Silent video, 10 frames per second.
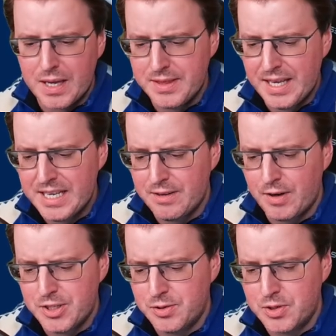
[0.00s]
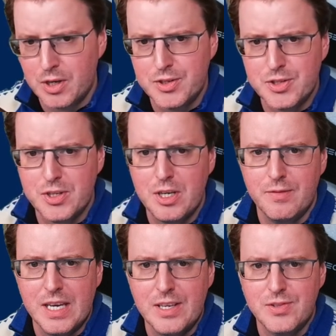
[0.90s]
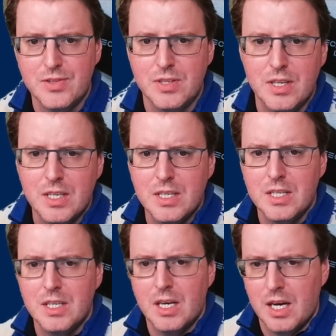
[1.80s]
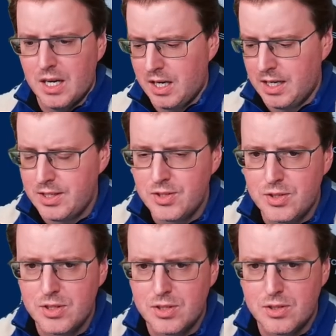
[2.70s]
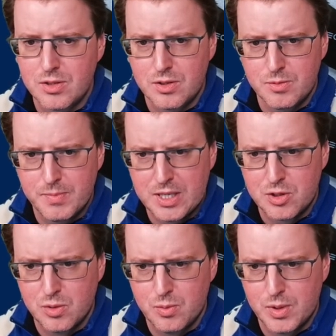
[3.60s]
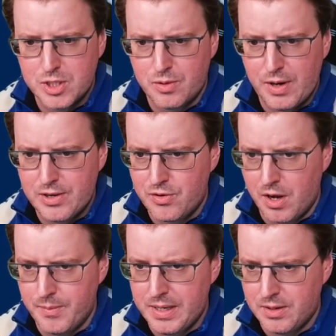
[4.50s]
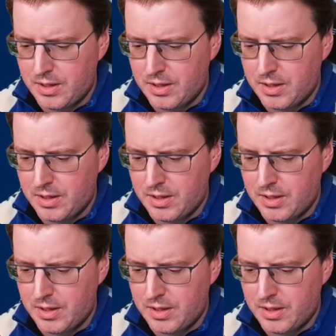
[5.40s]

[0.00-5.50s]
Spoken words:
And then if I do $service, let's just make sure what directory I'm in.